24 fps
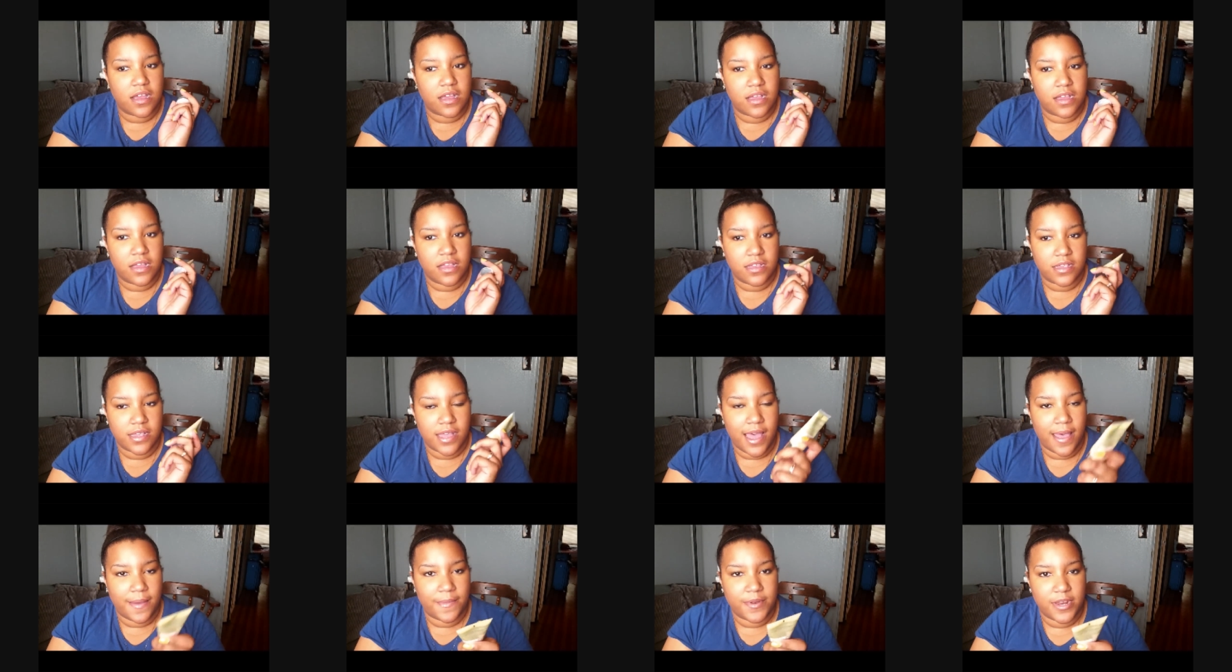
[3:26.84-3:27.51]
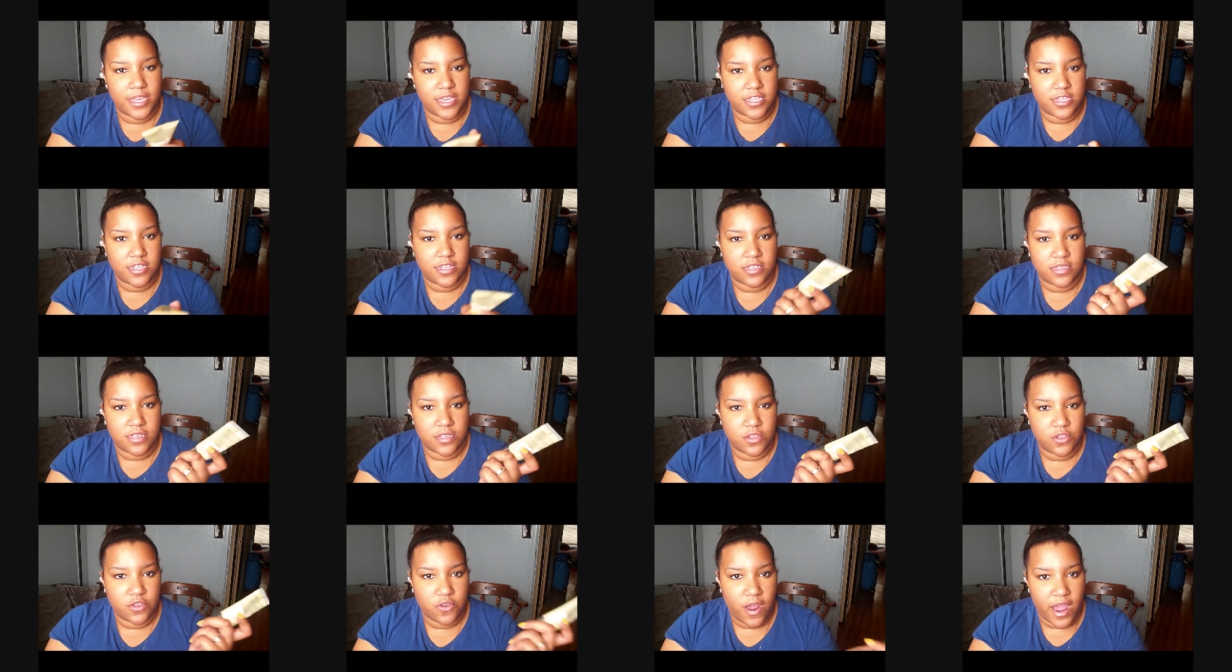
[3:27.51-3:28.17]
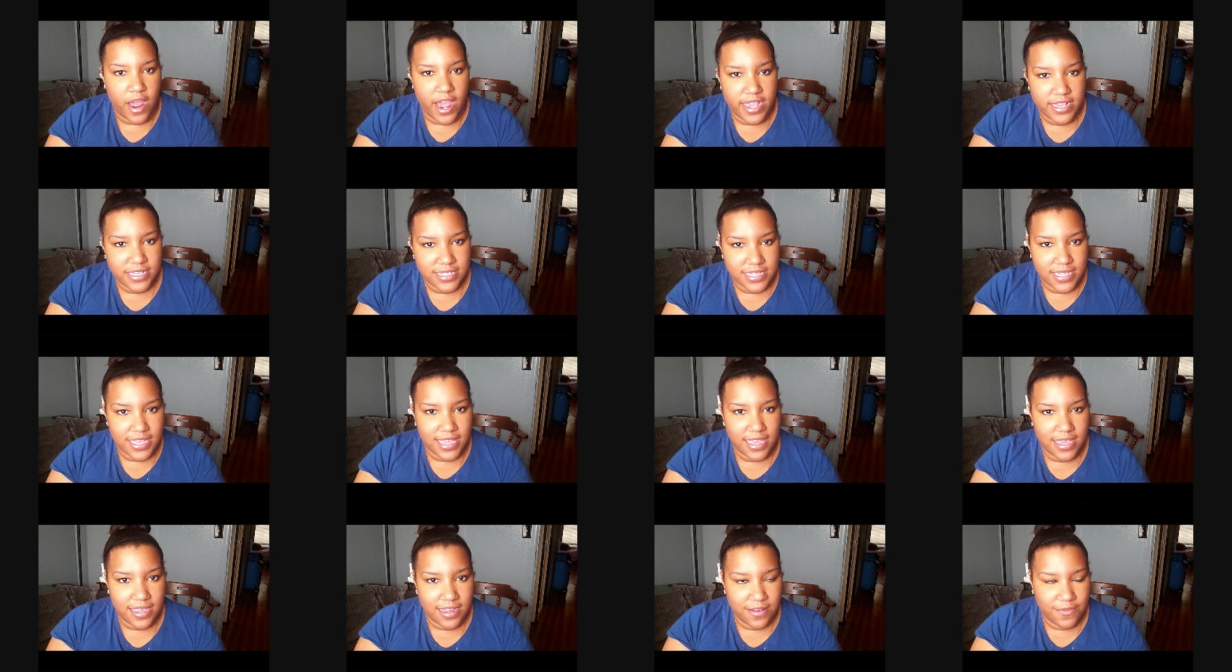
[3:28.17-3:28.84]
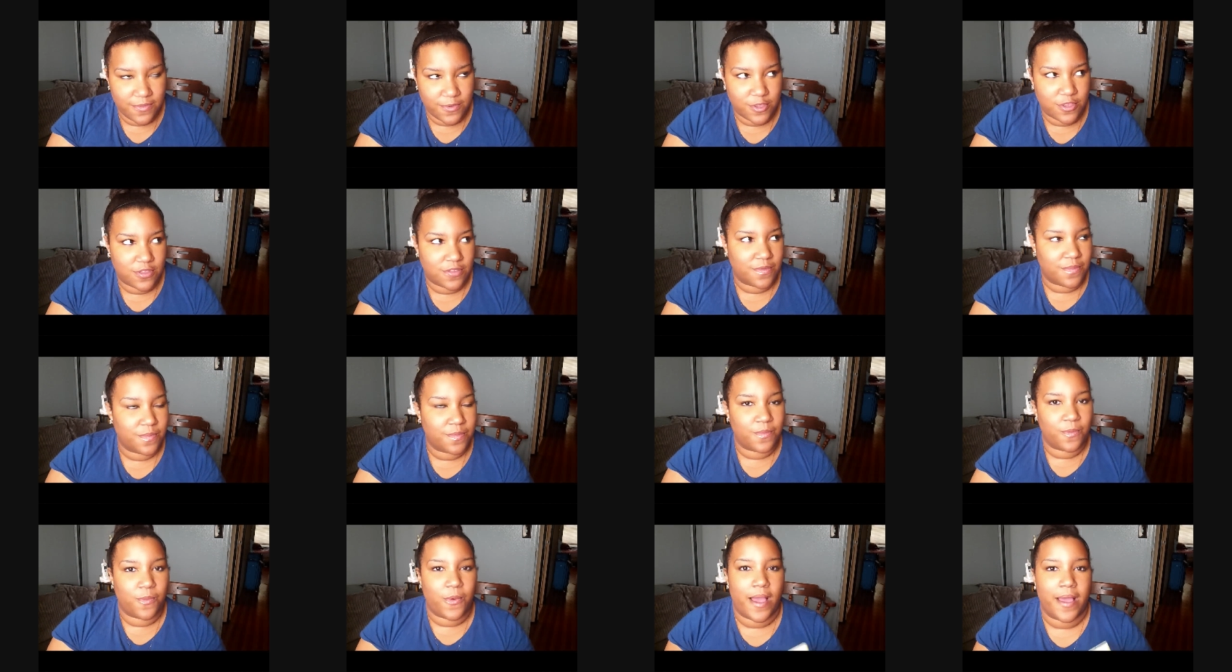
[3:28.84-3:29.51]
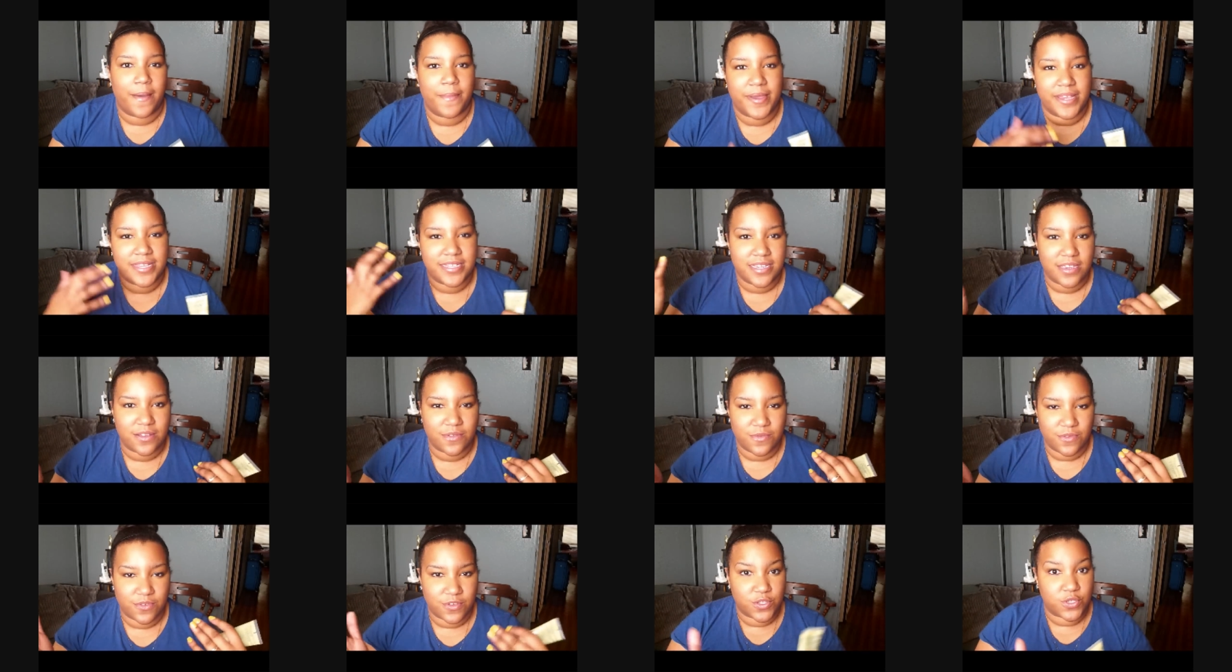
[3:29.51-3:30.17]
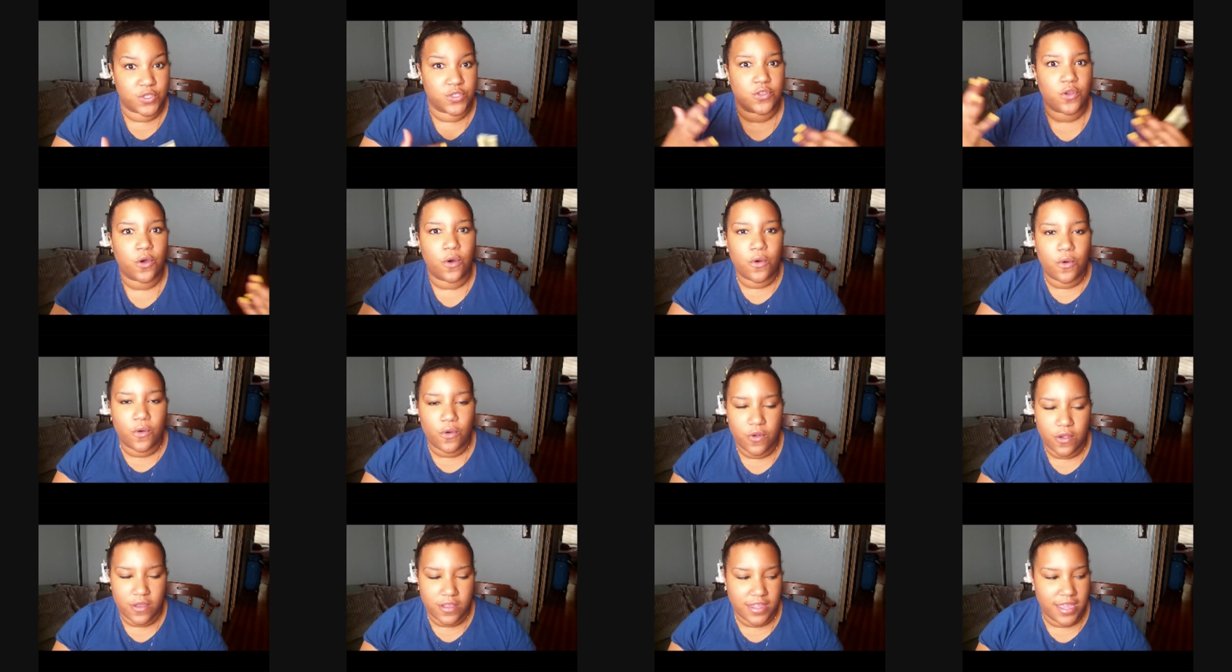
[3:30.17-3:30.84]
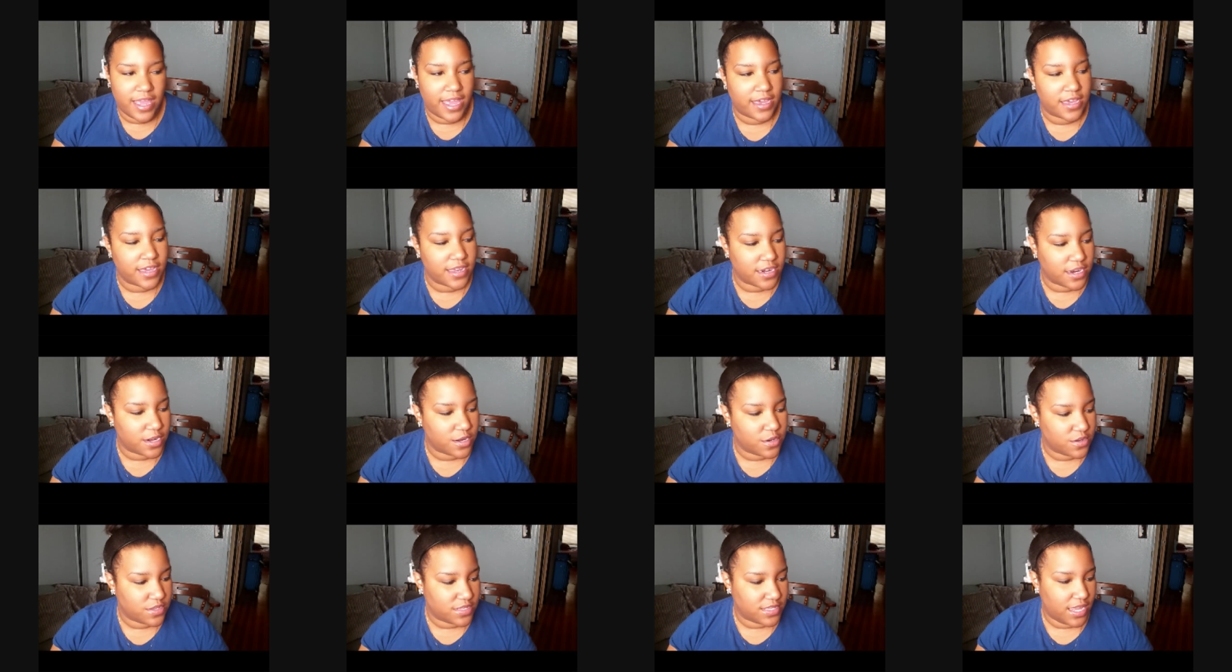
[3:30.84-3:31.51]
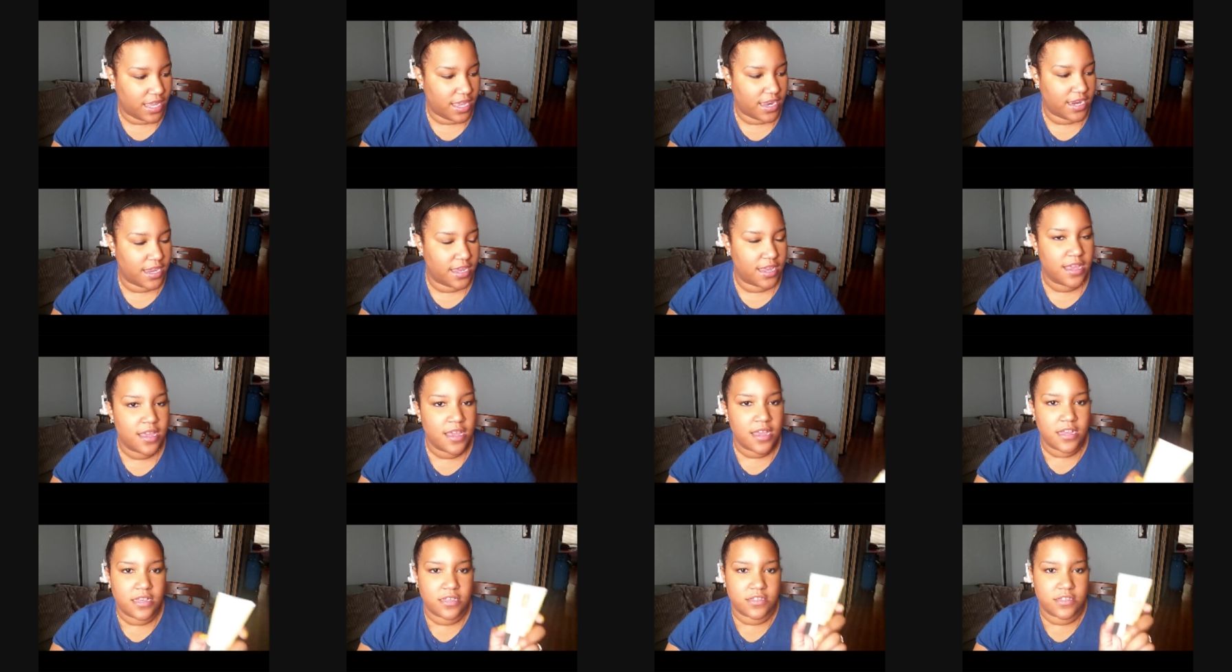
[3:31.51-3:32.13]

uh, combination to dry skin, which is why my skin was so oily. I couldn't understand it.